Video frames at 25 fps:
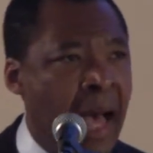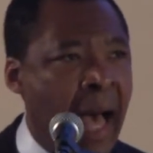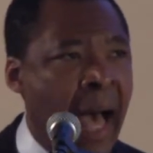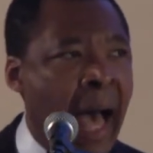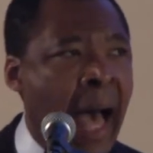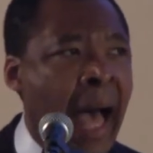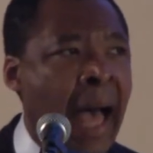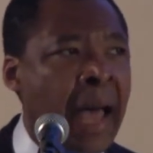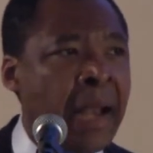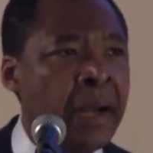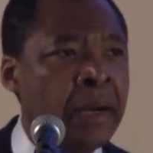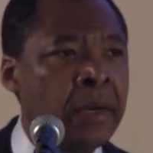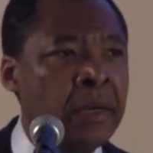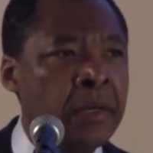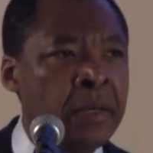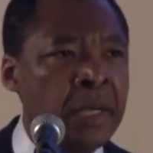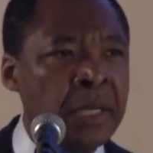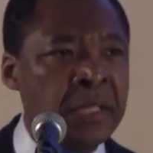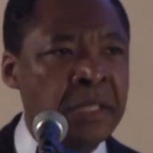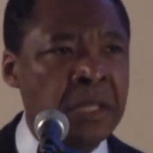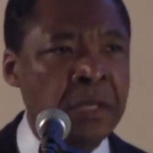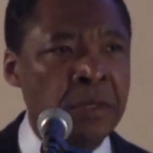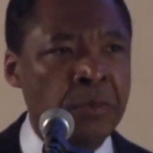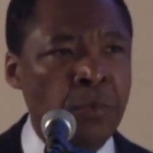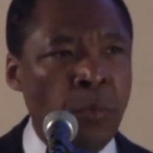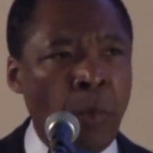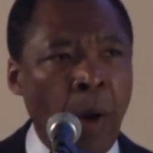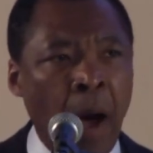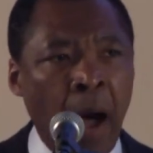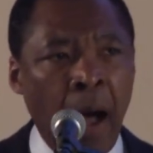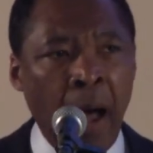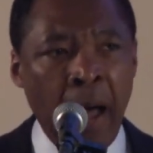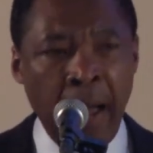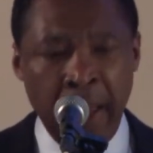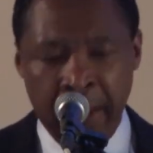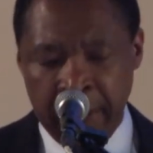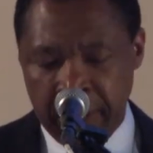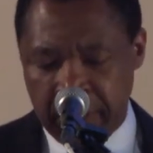And this is
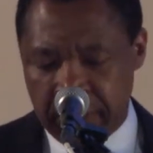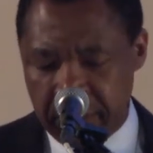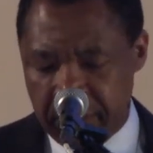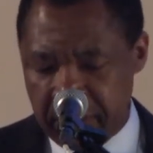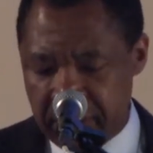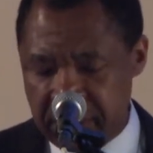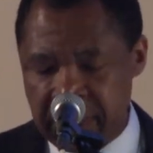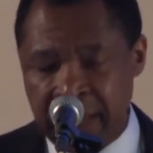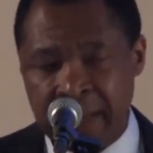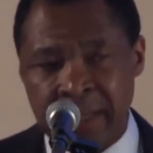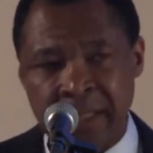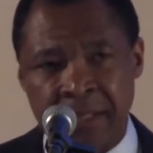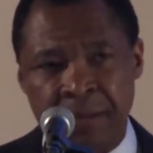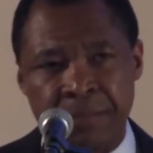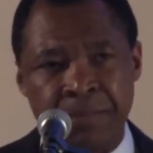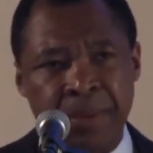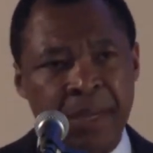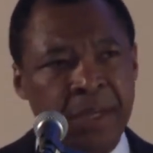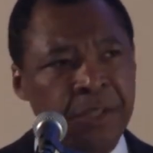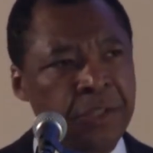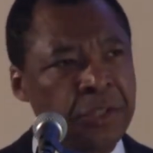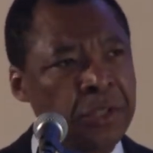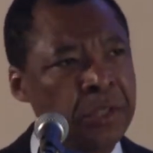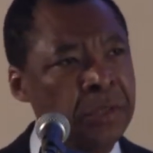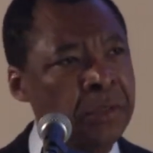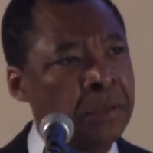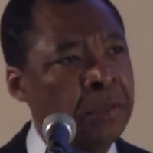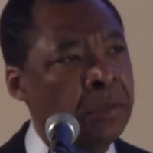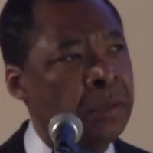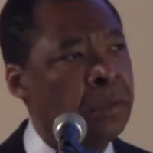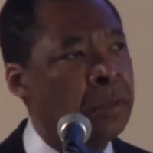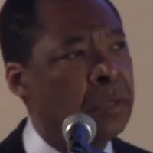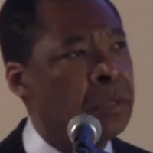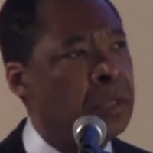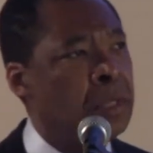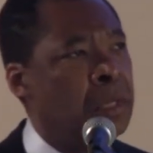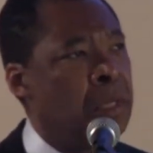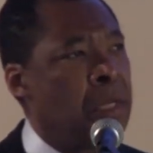why this exhibition
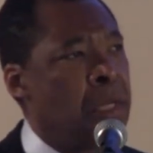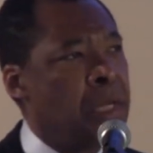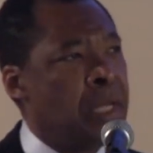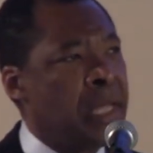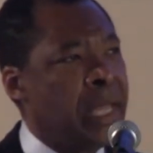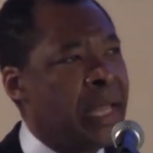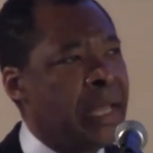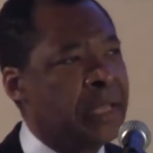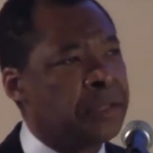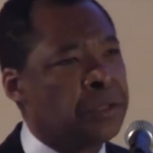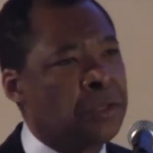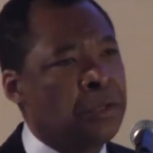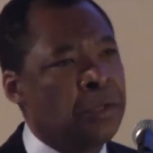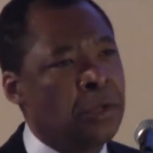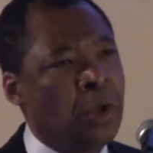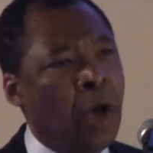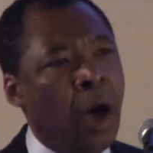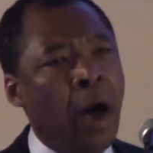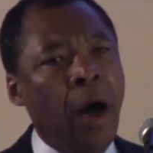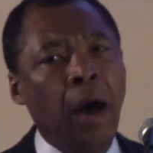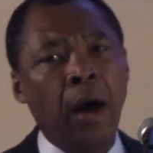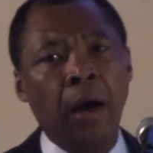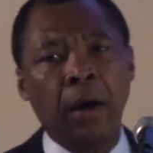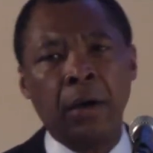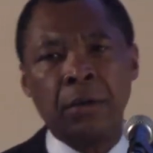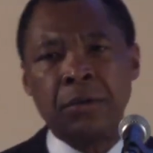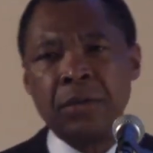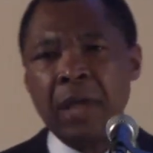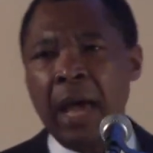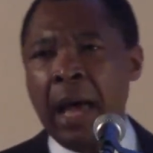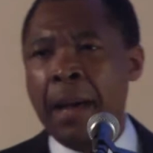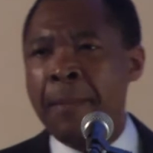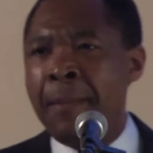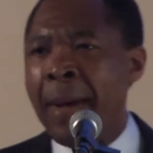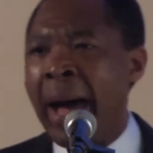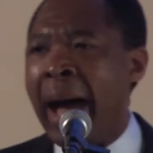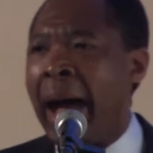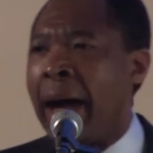is not
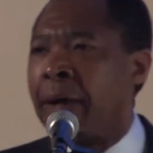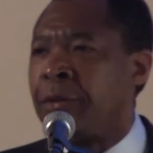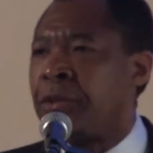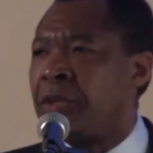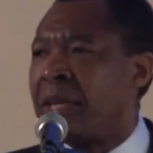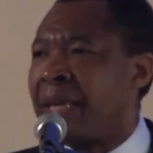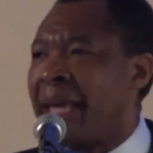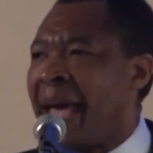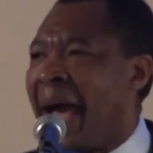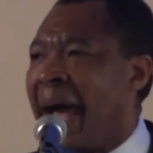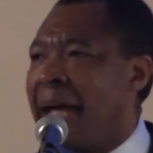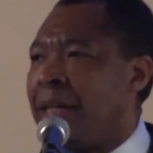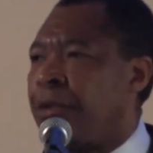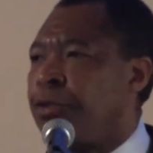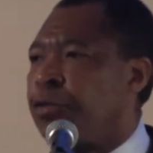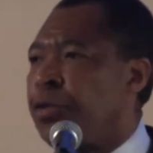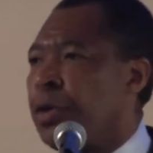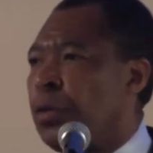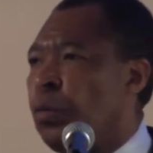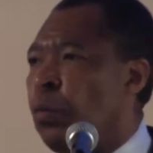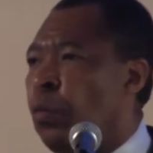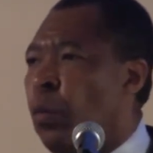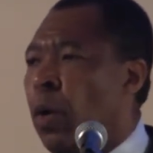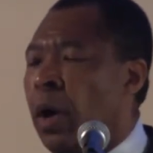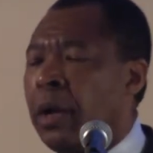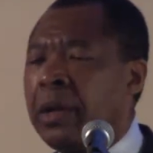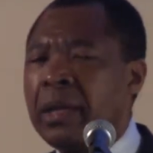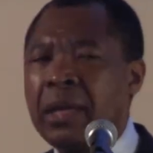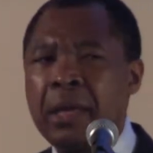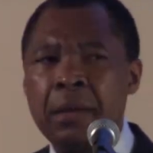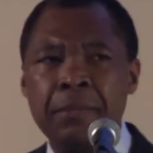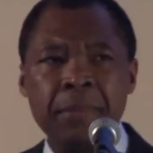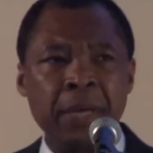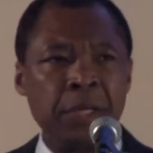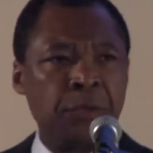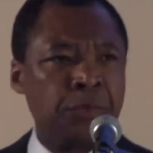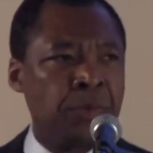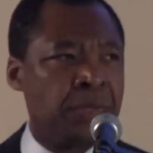about countering one
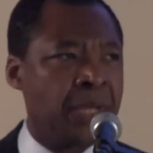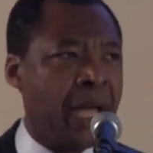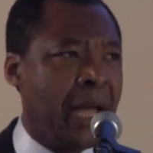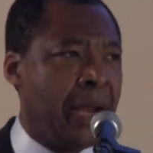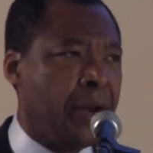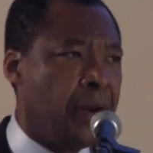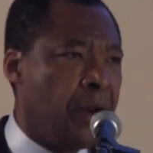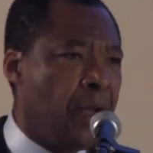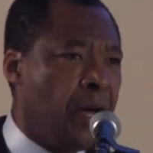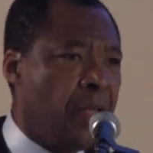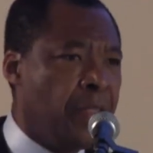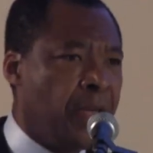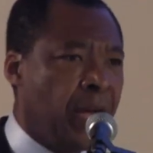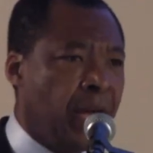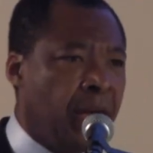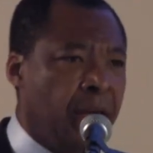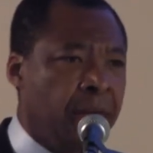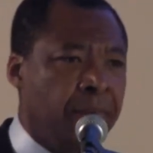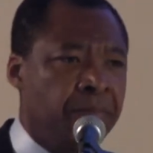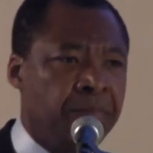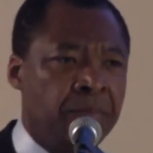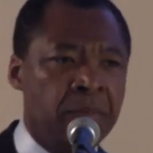image with another,